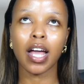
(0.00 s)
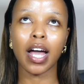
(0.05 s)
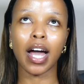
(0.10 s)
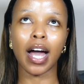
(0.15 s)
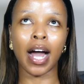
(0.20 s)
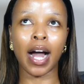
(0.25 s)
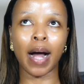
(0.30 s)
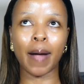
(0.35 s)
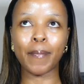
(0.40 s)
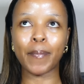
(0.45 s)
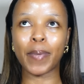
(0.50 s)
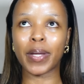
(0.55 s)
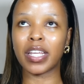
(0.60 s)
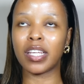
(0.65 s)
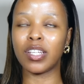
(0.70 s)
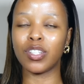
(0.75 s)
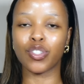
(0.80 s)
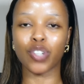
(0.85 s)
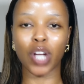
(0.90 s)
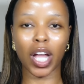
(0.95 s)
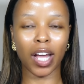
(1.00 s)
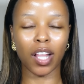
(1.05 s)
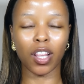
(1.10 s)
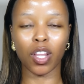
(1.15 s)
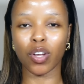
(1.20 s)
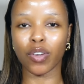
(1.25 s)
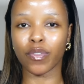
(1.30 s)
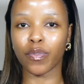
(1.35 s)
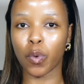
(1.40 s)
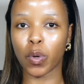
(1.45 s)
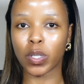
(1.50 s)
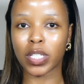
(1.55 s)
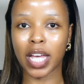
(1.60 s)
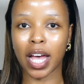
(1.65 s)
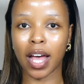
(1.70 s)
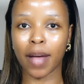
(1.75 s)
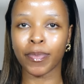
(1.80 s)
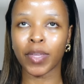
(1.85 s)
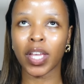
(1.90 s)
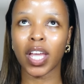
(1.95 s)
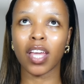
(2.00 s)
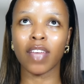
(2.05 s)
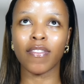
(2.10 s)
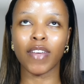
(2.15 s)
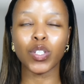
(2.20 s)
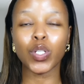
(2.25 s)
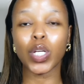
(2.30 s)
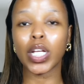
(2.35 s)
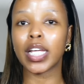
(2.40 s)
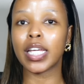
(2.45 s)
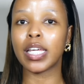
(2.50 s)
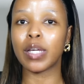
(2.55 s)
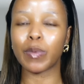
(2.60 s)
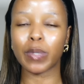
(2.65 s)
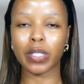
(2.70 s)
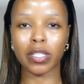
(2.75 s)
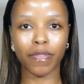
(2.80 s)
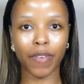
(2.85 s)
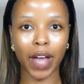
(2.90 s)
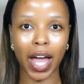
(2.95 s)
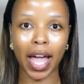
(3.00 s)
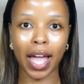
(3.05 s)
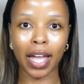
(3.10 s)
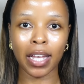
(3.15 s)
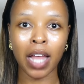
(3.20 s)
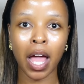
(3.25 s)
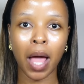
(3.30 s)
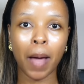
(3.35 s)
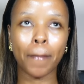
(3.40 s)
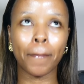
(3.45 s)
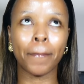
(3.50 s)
But he drank a lot of water. Eventually he was fine.